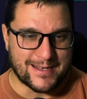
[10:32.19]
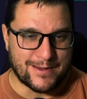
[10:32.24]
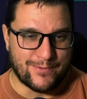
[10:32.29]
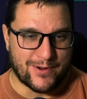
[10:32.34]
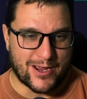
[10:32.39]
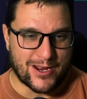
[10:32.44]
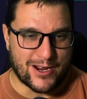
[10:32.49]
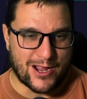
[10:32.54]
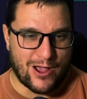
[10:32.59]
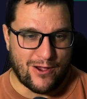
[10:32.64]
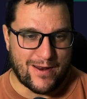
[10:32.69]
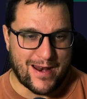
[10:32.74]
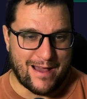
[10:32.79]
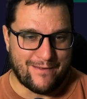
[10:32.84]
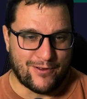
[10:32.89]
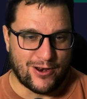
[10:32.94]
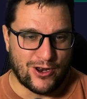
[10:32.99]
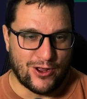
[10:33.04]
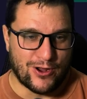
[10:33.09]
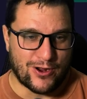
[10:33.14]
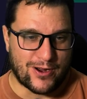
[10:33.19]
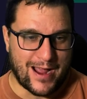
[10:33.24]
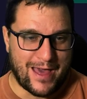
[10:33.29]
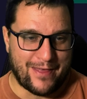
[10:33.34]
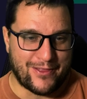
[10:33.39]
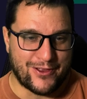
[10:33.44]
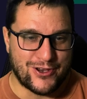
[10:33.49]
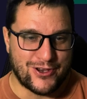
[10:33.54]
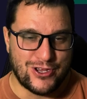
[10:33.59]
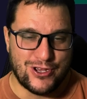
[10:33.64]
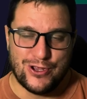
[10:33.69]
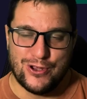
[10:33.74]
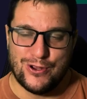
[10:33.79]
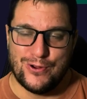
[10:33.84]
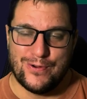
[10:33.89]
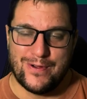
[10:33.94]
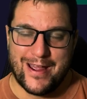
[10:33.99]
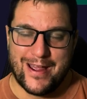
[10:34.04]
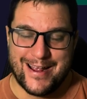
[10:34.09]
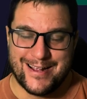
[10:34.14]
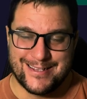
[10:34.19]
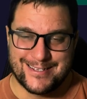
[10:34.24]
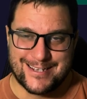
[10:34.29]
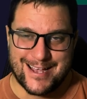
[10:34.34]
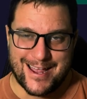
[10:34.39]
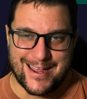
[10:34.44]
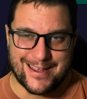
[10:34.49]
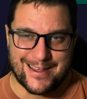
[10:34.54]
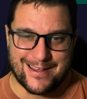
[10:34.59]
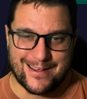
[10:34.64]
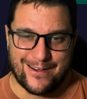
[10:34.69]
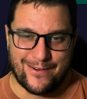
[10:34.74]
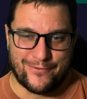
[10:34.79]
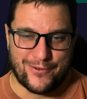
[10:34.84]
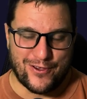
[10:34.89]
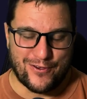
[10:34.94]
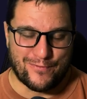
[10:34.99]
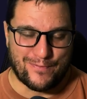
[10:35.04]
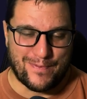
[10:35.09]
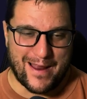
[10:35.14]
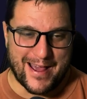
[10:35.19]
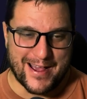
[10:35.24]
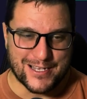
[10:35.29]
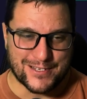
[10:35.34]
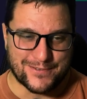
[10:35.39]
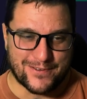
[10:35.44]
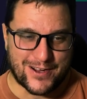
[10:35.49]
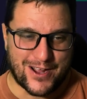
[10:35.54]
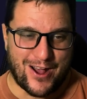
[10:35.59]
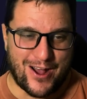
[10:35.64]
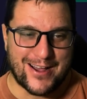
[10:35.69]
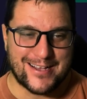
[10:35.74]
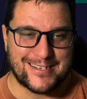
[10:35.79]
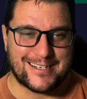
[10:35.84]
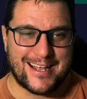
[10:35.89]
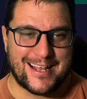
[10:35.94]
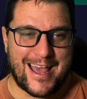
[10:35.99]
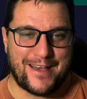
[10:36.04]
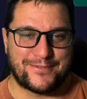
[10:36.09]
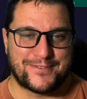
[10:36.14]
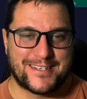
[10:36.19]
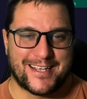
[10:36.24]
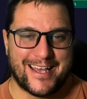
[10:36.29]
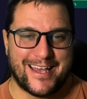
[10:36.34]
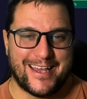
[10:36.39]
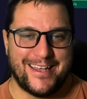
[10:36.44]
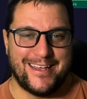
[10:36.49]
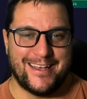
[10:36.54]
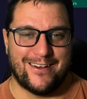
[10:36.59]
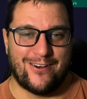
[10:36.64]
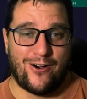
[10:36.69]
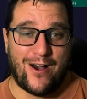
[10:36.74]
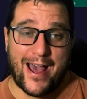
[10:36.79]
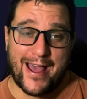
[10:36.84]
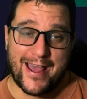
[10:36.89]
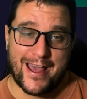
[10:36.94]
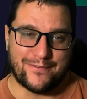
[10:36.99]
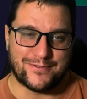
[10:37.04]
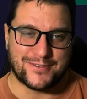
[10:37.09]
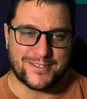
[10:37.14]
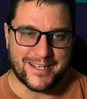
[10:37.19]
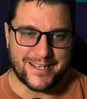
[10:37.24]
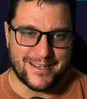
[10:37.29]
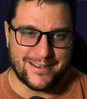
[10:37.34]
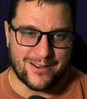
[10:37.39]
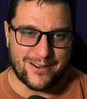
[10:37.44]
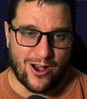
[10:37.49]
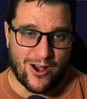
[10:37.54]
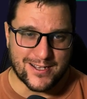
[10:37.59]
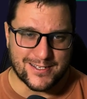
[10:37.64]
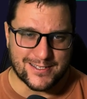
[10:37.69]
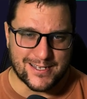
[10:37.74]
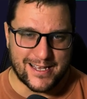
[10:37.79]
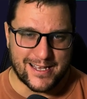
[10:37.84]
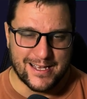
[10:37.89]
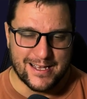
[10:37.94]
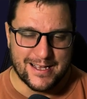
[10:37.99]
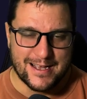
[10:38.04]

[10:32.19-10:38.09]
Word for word: and we're going to go and have a look at the new intake of youth players for Guiseley FC, or AFC Guiseley.